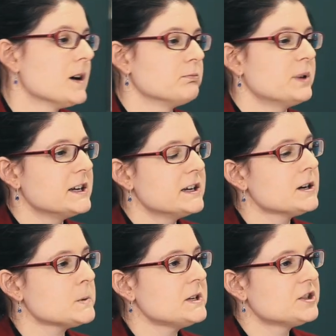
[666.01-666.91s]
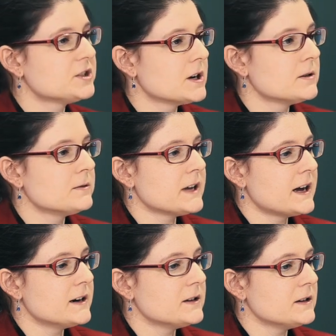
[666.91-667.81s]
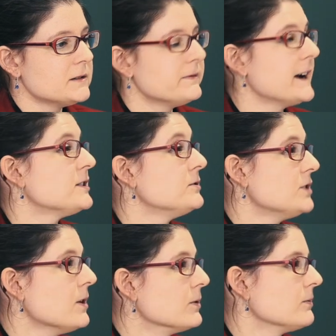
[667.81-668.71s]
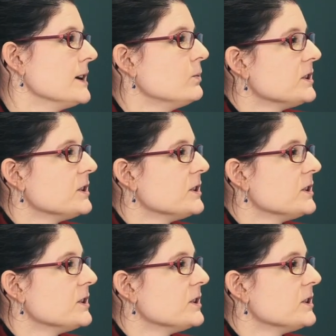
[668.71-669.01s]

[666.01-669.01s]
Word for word: But here we show that, in fact, you don't, right?